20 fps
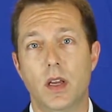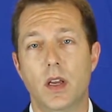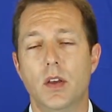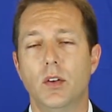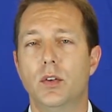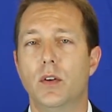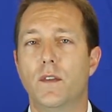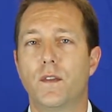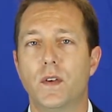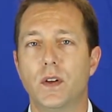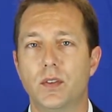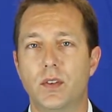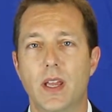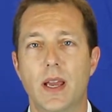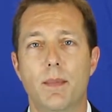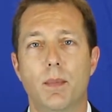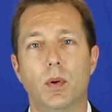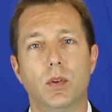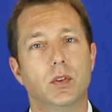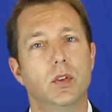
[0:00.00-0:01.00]
So for
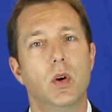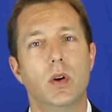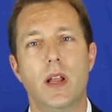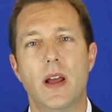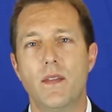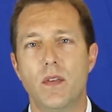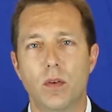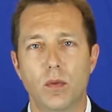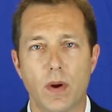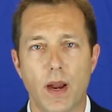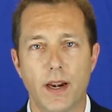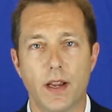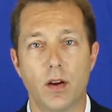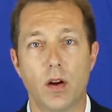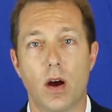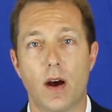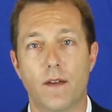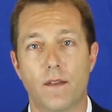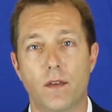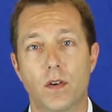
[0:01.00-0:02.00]
example, don't ever write an
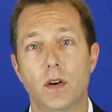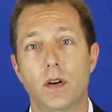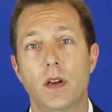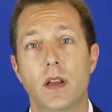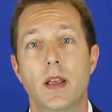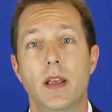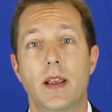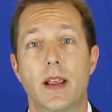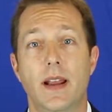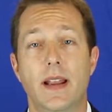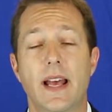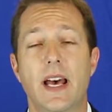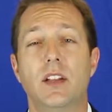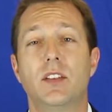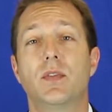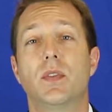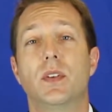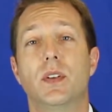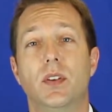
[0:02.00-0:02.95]
offer and ask for